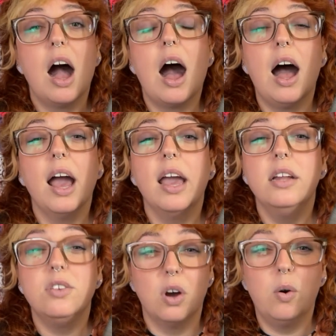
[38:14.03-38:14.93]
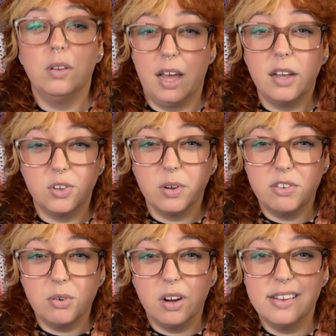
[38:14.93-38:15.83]
I don't like short
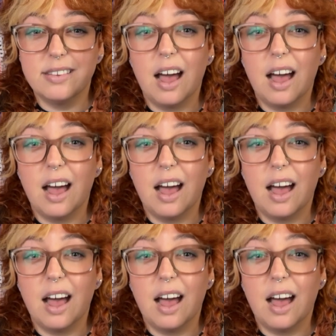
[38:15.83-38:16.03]
stories.